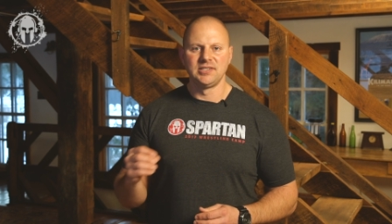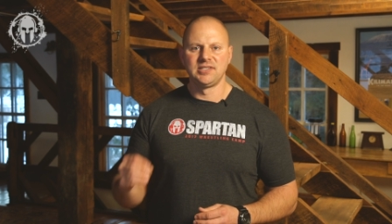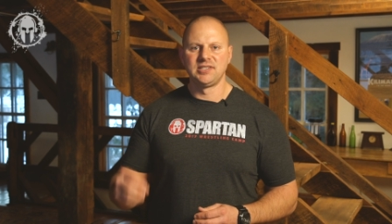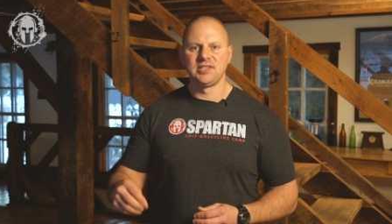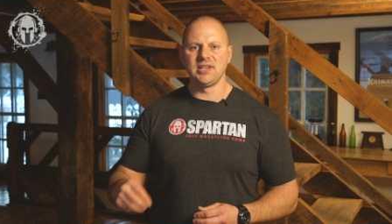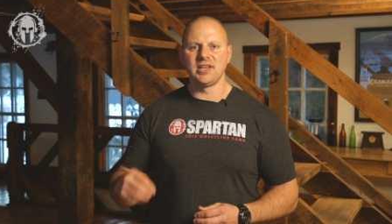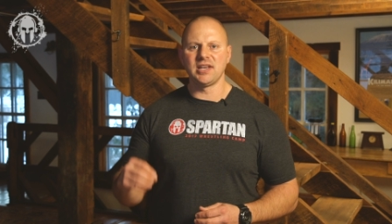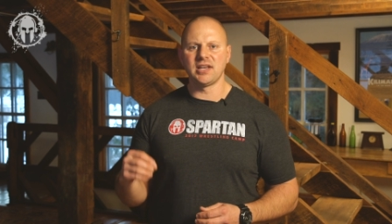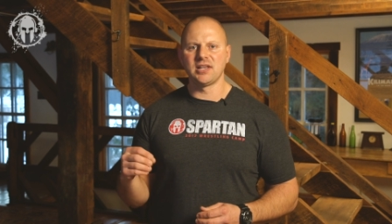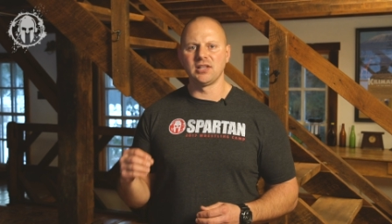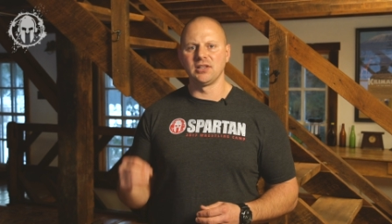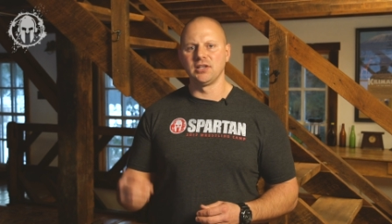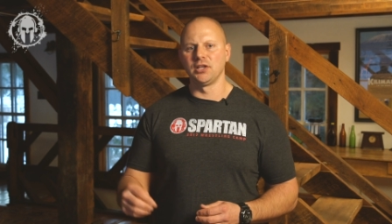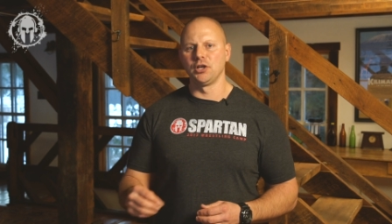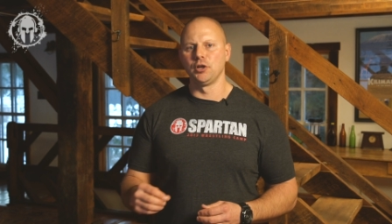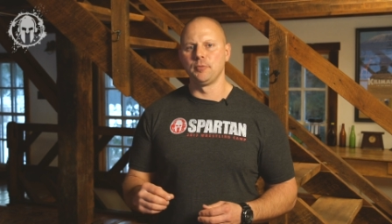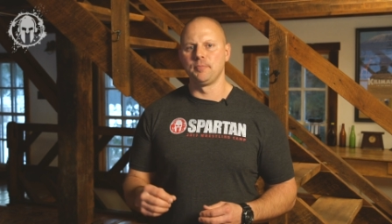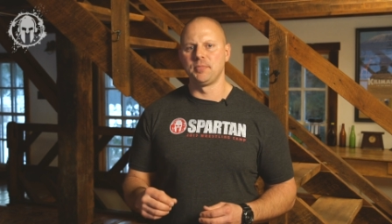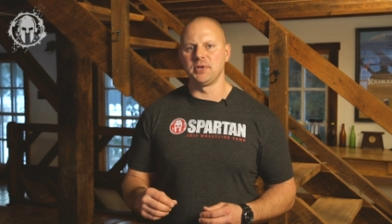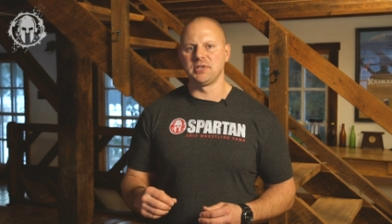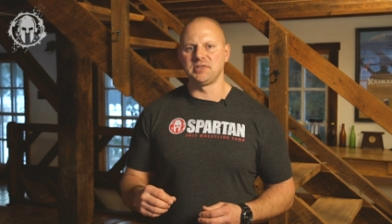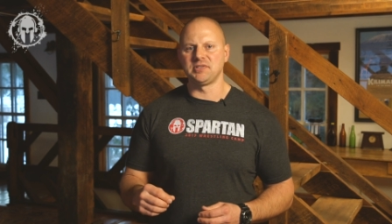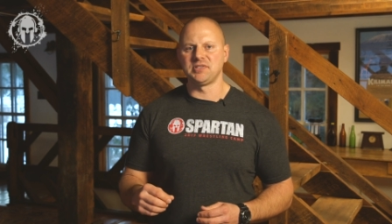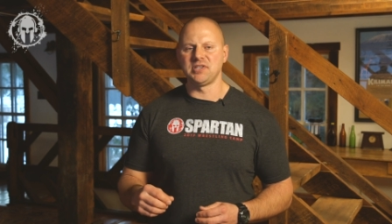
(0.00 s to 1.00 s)
dig a little
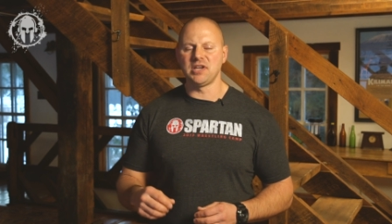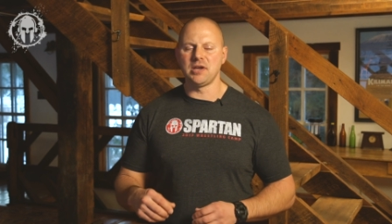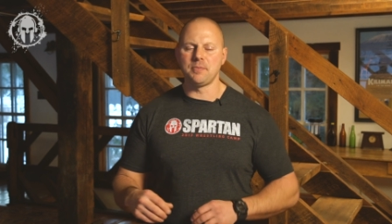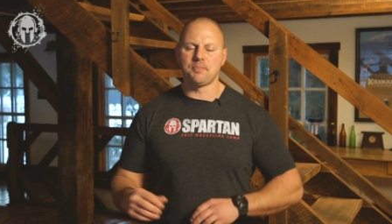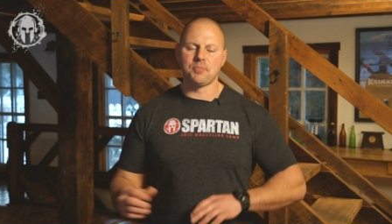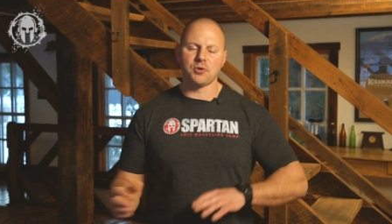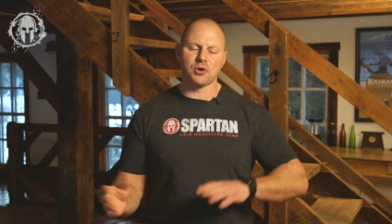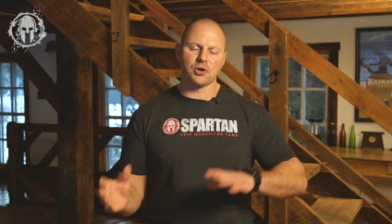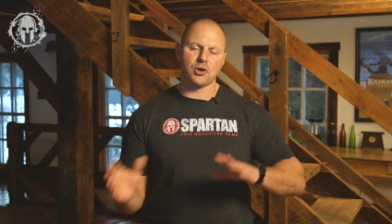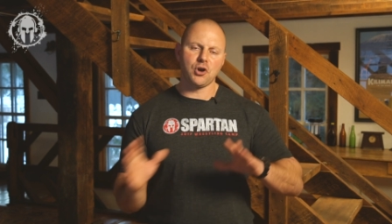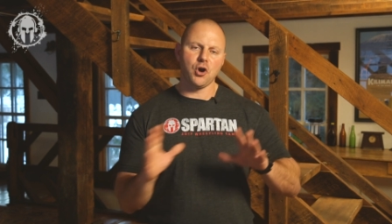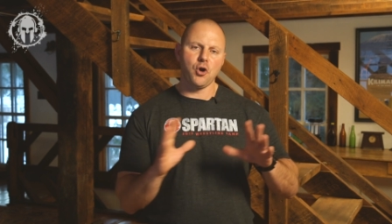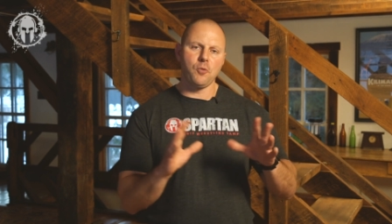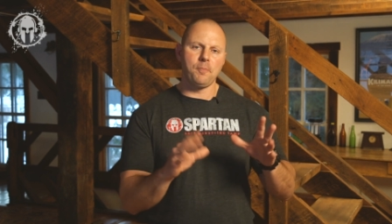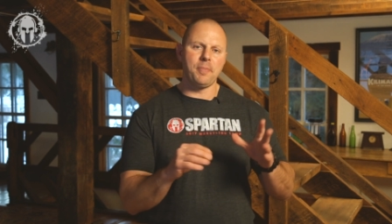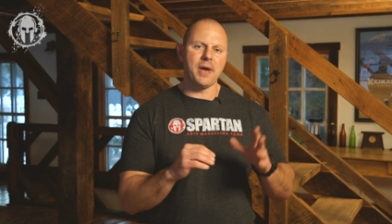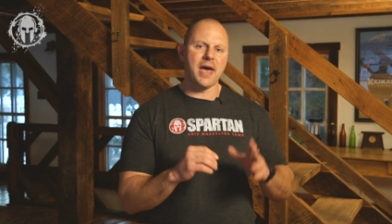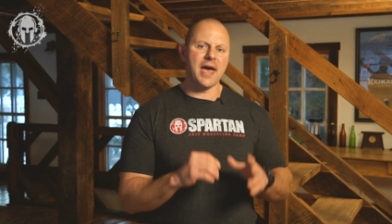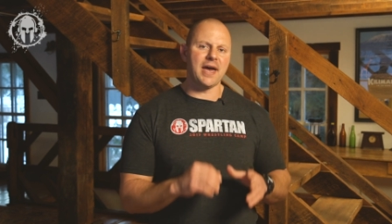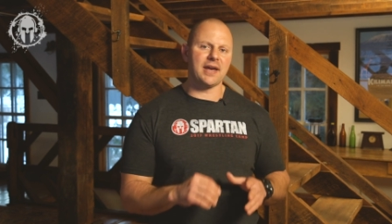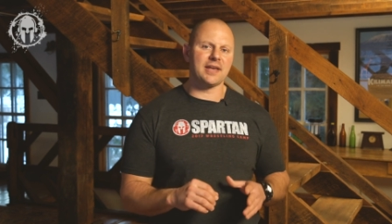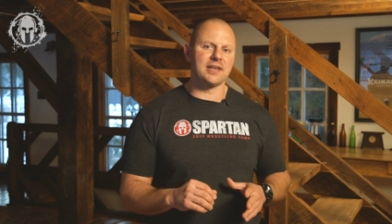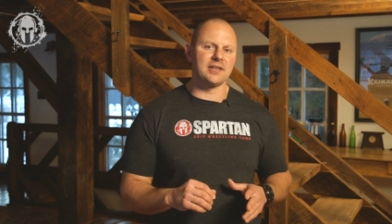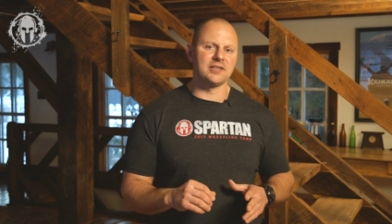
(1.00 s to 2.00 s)
bit deeper. Go
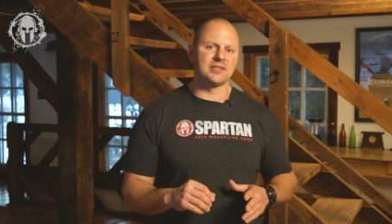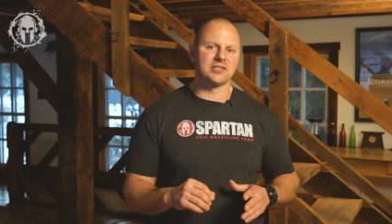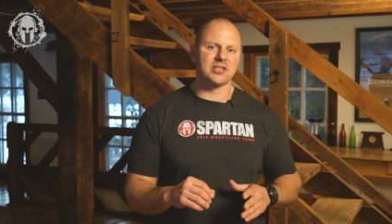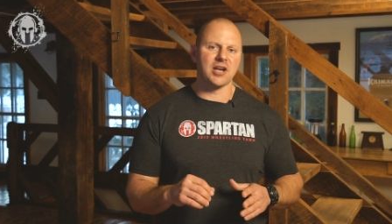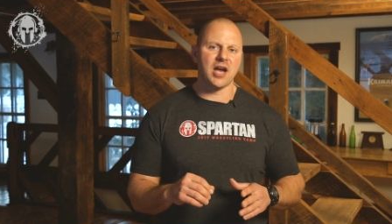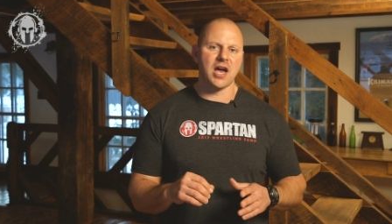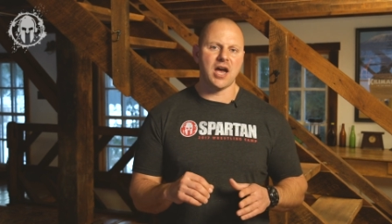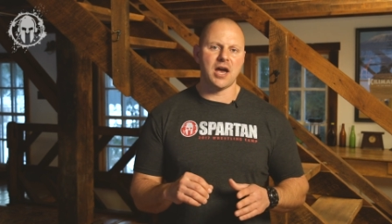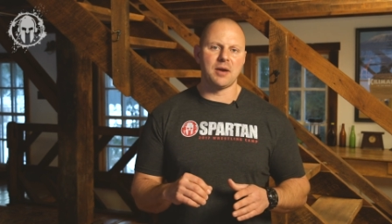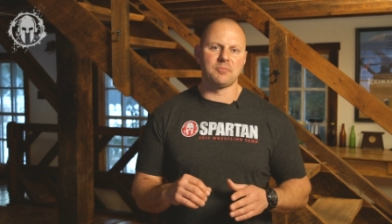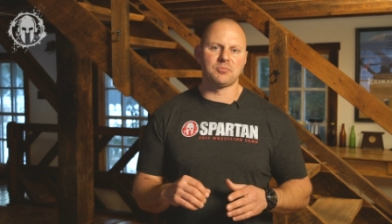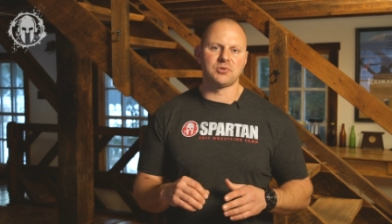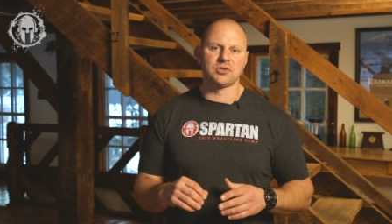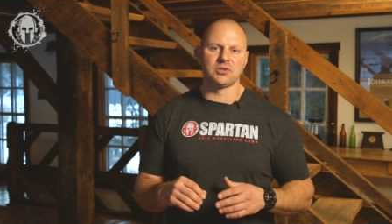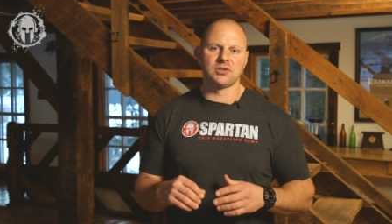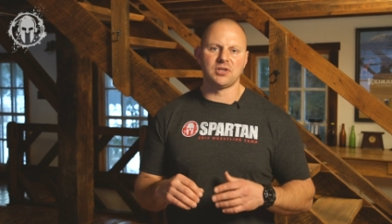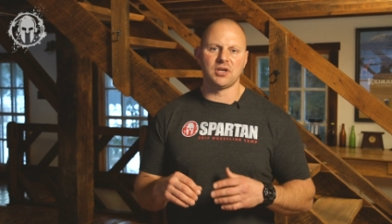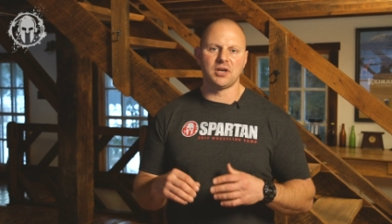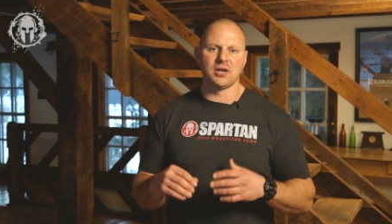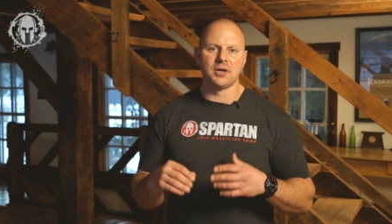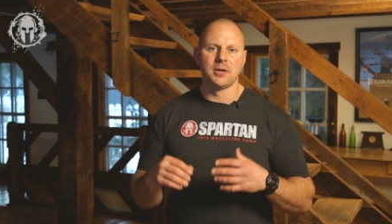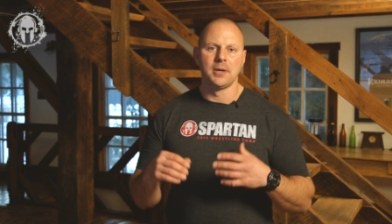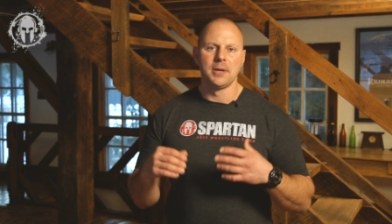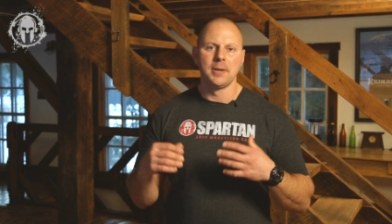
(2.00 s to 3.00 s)
back in time to
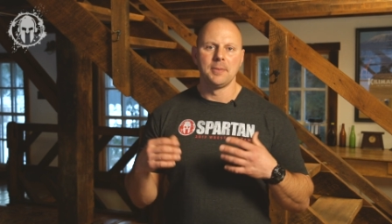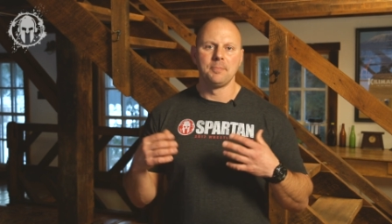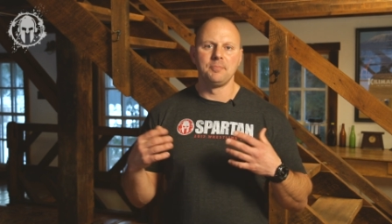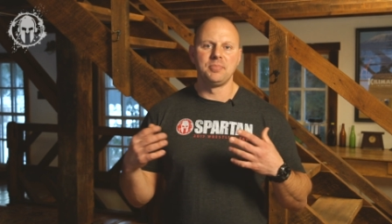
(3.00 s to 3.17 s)
the